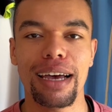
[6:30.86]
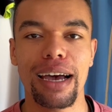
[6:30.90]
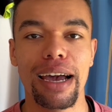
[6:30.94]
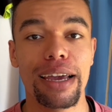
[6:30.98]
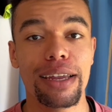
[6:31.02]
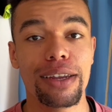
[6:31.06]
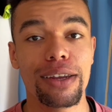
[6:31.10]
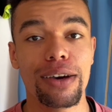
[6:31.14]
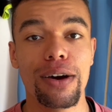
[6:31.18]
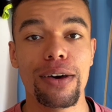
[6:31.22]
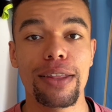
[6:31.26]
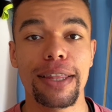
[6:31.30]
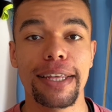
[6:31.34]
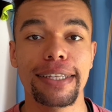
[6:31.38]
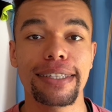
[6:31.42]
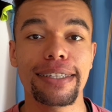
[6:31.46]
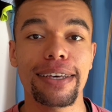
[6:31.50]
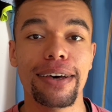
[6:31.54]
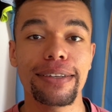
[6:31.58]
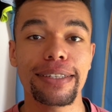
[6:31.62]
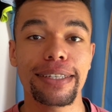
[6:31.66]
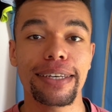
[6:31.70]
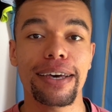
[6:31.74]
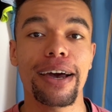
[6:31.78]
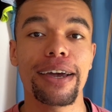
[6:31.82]
I know this
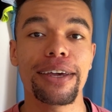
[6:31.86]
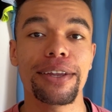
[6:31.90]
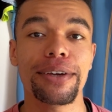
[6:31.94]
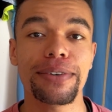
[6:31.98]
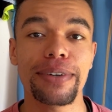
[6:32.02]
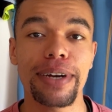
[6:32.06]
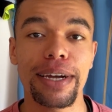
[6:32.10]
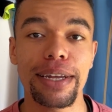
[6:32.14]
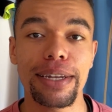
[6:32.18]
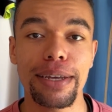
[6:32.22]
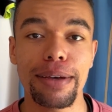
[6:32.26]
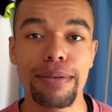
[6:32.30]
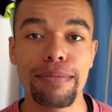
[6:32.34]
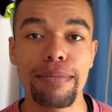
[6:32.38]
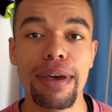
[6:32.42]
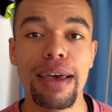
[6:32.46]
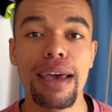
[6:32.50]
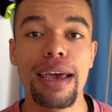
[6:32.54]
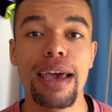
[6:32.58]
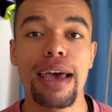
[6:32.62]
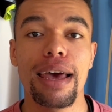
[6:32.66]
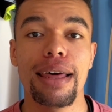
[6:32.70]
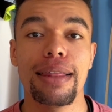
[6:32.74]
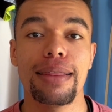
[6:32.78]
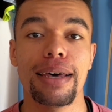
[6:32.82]
sounds kind of random.
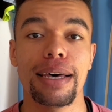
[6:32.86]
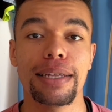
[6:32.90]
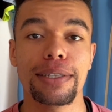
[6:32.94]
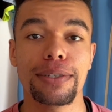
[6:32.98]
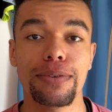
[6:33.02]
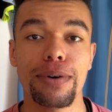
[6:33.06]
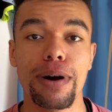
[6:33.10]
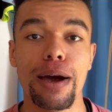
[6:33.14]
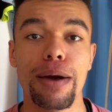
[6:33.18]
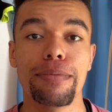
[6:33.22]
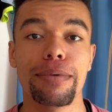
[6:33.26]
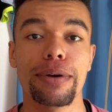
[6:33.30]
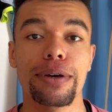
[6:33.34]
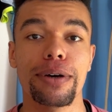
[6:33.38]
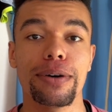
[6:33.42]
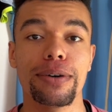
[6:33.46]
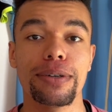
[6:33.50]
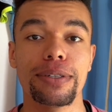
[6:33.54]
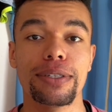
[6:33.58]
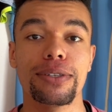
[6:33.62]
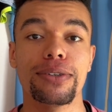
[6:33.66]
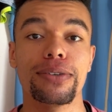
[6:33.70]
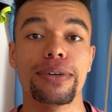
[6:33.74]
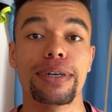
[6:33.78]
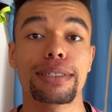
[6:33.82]
That's why I'm going
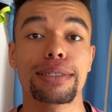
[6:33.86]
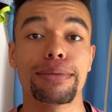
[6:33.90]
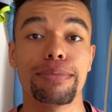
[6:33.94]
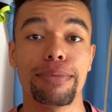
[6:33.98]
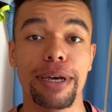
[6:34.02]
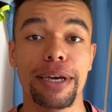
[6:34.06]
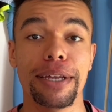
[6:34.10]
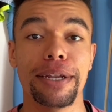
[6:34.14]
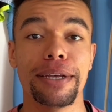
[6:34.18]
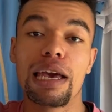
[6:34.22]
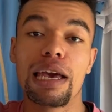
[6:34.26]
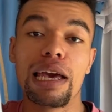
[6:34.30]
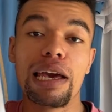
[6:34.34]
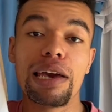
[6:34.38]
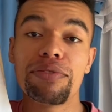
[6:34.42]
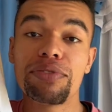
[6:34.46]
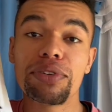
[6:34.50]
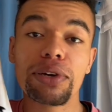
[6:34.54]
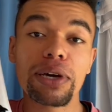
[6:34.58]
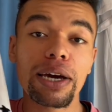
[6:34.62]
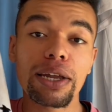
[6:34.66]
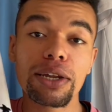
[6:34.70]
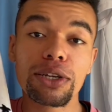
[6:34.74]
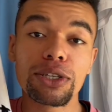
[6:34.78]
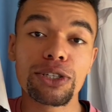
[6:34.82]
to explain If
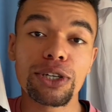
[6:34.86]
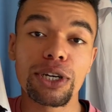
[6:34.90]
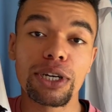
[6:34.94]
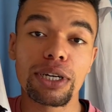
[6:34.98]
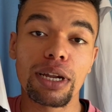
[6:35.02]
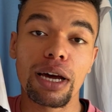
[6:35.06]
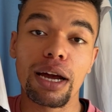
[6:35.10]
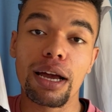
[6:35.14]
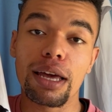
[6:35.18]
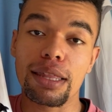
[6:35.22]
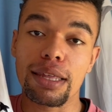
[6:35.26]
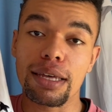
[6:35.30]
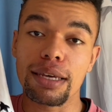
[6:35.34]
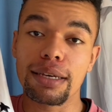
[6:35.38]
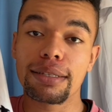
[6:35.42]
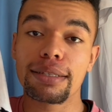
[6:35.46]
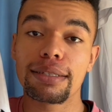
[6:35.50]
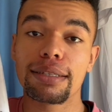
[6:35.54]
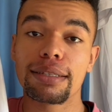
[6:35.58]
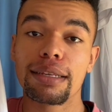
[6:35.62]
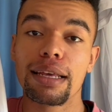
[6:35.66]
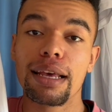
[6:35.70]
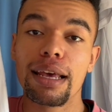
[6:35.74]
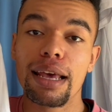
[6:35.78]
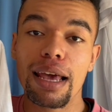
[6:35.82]
you got a shirt like
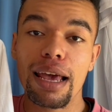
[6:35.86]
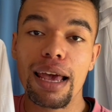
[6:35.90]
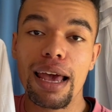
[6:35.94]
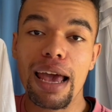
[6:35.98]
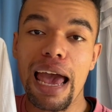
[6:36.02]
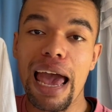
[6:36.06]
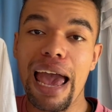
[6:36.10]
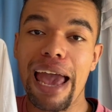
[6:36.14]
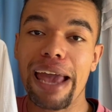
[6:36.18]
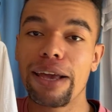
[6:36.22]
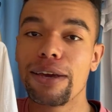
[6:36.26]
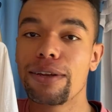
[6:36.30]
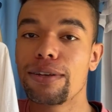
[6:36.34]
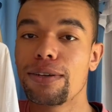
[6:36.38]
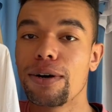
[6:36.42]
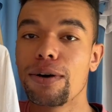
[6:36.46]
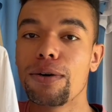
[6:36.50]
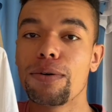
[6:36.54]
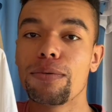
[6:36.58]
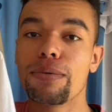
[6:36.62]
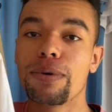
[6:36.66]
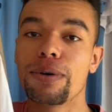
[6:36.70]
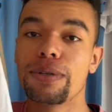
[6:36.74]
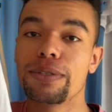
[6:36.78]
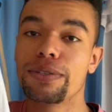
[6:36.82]
this and you
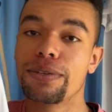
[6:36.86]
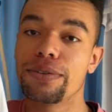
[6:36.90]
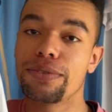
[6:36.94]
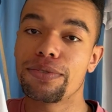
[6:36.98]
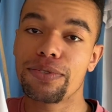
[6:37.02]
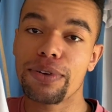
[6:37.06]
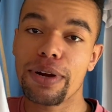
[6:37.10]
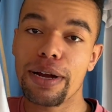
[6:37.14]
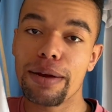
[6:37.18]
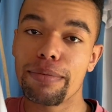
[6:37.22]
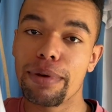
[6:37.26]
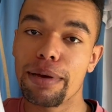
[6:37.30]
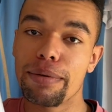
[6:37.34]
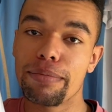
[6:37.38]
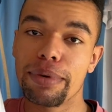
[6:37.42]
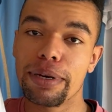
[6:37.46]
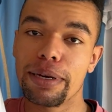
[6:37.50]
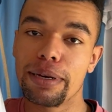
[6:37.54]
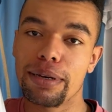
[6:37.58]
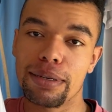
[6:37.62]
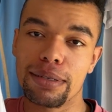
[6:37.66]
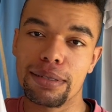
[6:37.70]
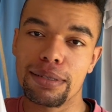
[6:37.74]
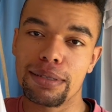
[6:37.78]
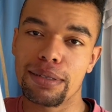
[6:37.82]
don't want to frame it
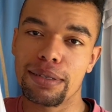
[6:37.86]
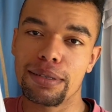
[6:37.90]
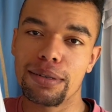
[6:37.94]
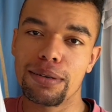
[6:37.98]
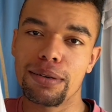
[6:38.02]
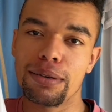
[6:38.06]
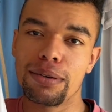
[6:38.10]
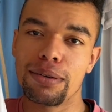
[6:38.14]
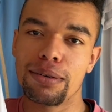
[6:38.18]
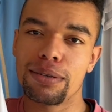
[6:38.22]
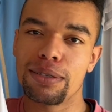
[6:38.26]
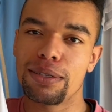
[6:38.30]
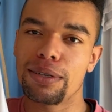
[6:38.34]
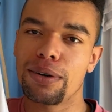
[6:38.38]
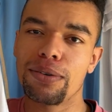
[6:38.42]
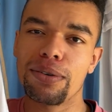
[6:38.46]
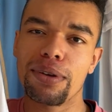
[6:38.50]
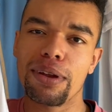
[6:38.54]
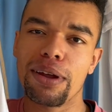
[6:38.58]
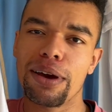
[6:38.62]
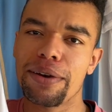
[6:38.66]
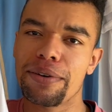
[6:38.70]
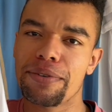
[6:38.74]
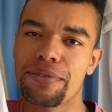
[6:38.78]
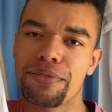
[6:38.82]
because you don't
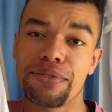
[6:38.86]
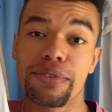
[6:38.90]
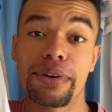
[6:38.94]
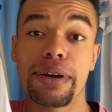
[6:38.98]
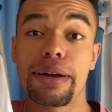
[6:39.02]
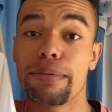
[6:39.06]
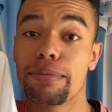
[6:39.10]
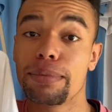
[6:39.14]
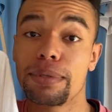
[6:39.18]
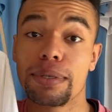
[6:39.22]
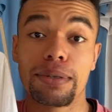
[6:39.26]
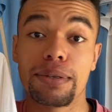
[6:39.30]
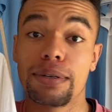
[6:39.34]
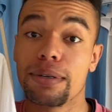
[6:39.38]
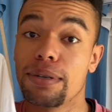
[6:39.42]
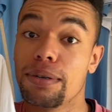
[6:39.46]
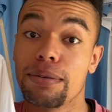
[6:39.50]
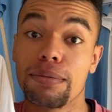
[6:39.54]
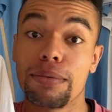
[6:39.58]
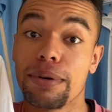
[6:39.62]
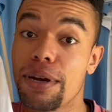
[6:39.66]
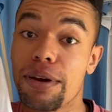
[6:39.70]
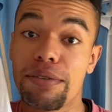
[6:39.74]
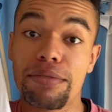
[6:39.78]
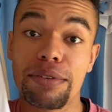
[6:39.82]
like frames or
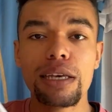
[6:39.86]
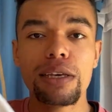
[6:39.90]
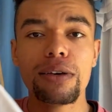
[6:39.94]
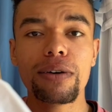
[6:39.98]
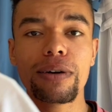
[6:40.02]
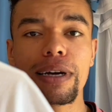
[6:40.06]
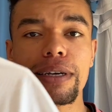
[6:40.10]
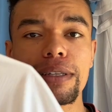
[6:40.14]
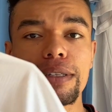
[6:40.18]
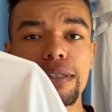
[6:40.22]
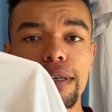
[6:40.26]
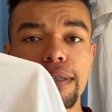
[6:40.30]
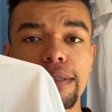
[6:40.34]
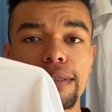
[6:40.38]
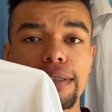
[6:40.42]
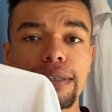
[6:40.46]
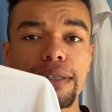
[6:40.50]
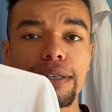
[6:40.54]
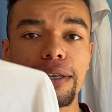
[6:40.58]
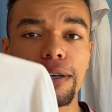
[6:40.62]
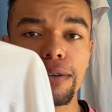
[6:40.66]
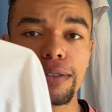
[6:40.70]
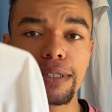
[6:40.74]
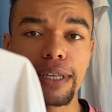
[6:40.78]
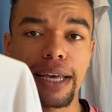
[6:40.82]
whatever, you can just
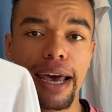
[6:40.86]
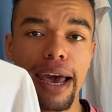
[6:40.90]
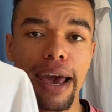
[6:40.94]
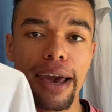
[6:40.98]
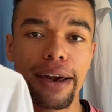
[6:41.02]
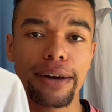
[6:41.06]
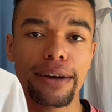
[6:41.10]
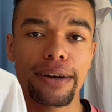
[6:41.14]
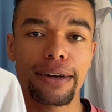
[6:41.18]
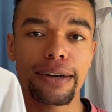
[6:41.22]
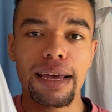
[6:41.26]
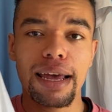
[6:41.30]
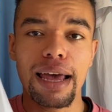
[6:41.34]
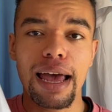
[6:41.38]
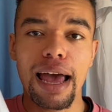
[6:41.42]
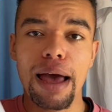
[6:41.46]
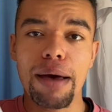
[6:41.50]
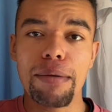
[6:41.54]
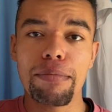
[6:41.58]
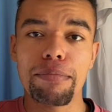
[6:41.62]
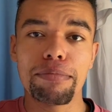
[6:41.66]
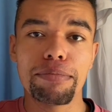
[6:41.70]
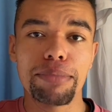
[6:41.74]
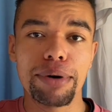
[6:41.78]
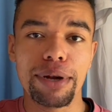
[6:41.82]
use a hanger
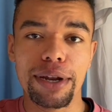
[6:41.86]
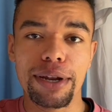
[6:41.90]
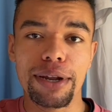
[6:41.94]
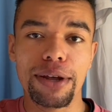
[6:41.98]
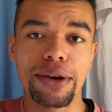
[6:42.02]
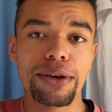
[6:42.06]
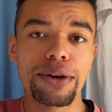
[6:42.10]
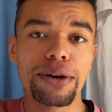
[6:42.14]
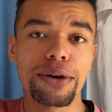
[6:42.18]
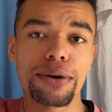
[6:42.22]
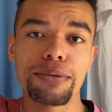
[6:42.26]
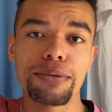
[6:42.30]
and put it on your